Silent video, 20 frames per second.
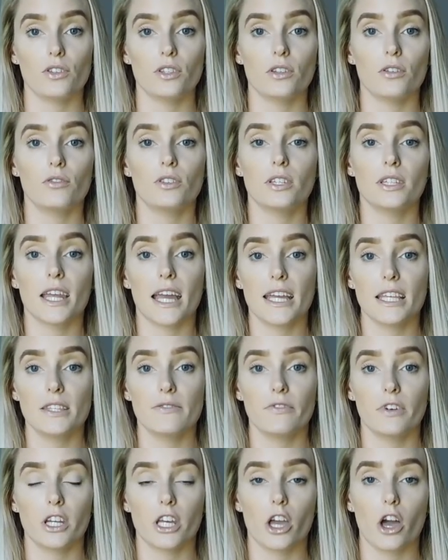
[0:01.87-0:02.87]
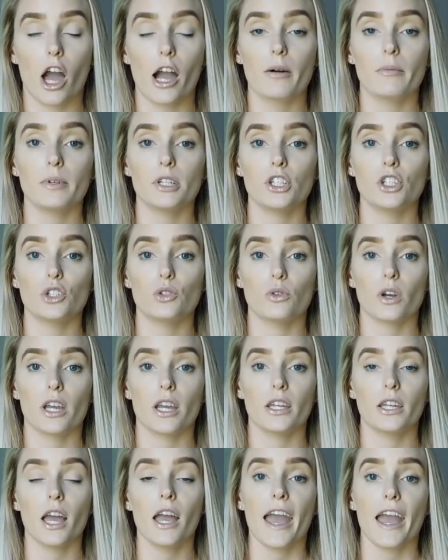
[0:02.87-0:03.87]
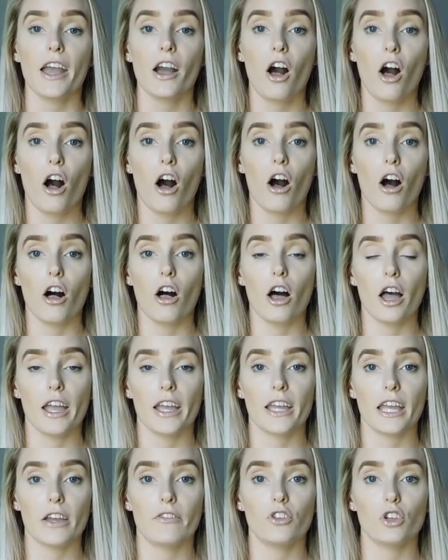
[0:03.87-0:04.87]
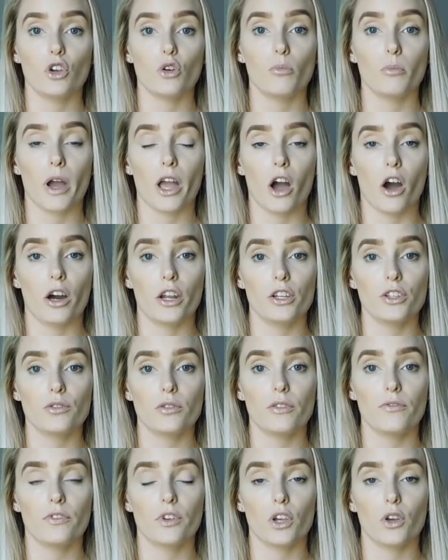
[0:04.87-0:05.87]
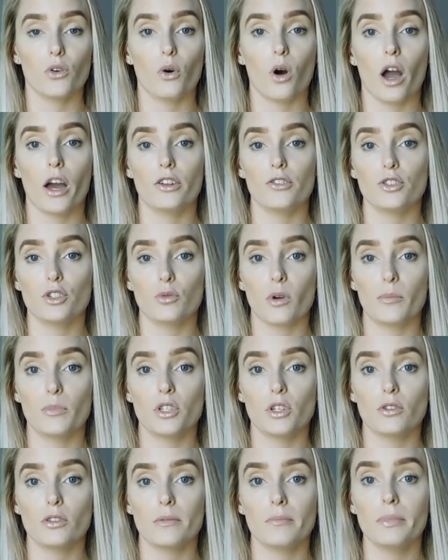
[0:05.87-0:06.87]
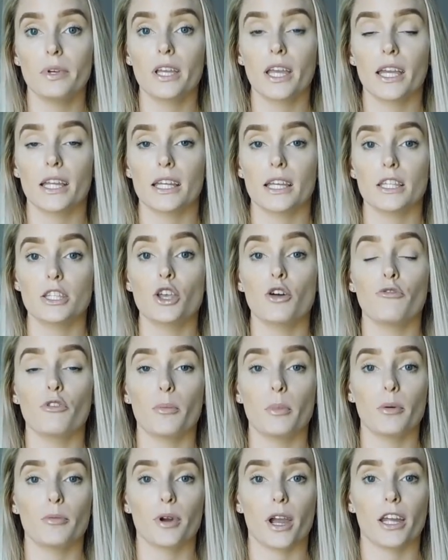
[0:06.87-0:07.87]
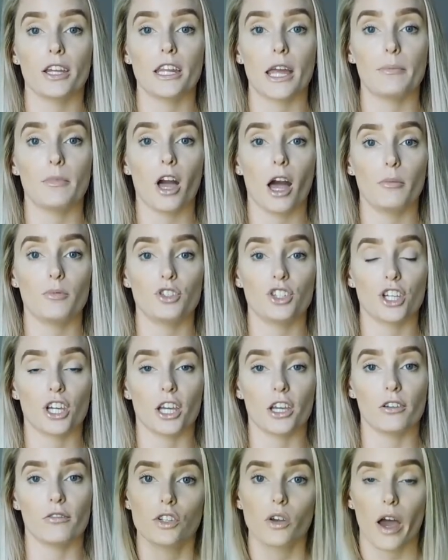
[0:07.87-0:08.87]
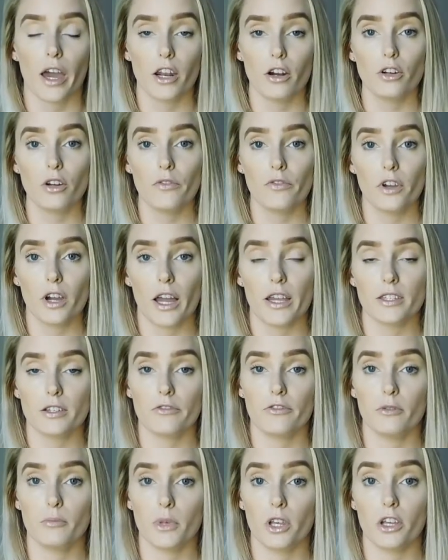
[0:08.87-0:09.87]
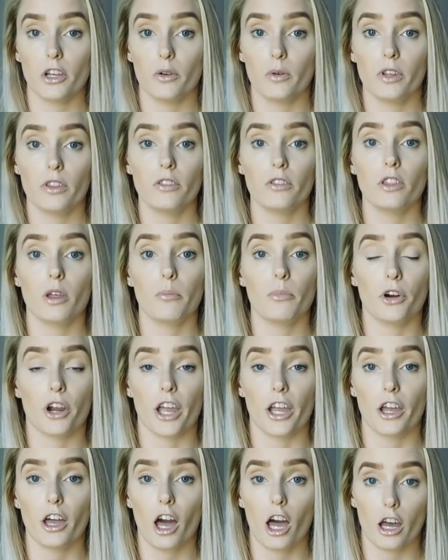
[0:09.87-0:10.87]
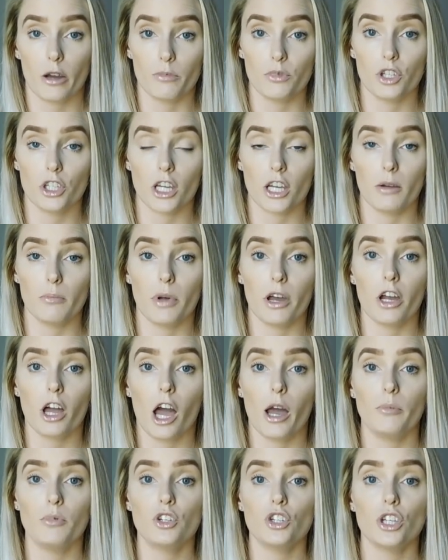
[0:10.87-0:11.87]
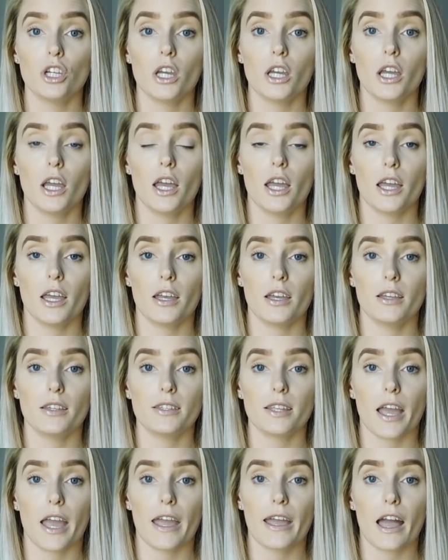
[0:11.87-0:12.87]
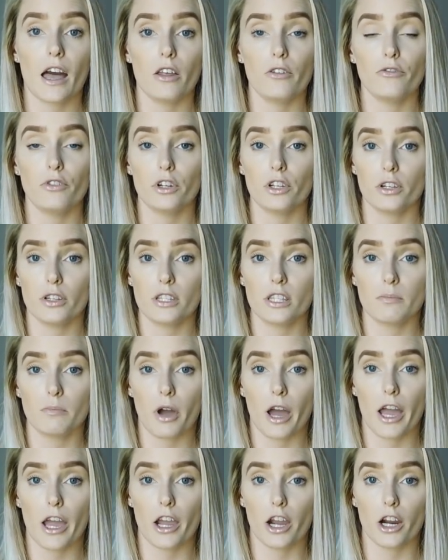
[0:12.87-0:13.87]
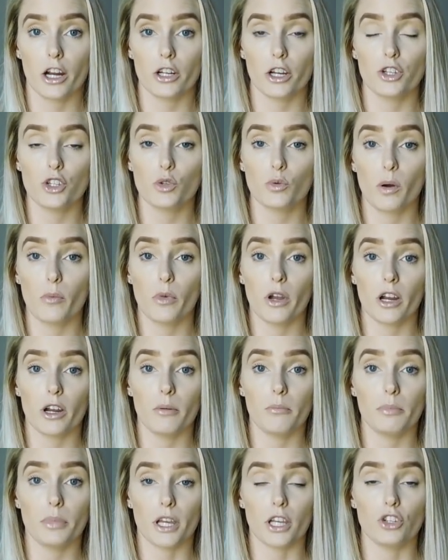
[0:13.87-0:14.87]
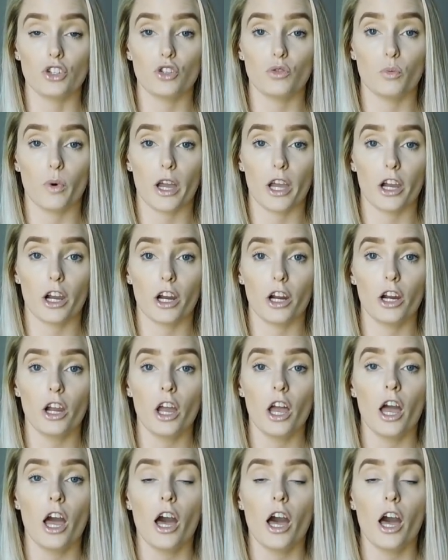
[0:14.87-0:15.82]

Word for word: So today's video I'm going to be doing a haul and giving you my honest review on swimsuits and bikinis from a brand named Cupshe. So I don't know if you guys are familiar with the brand Cupshe, but Cupshe is a California inspired swimwear and beachwear.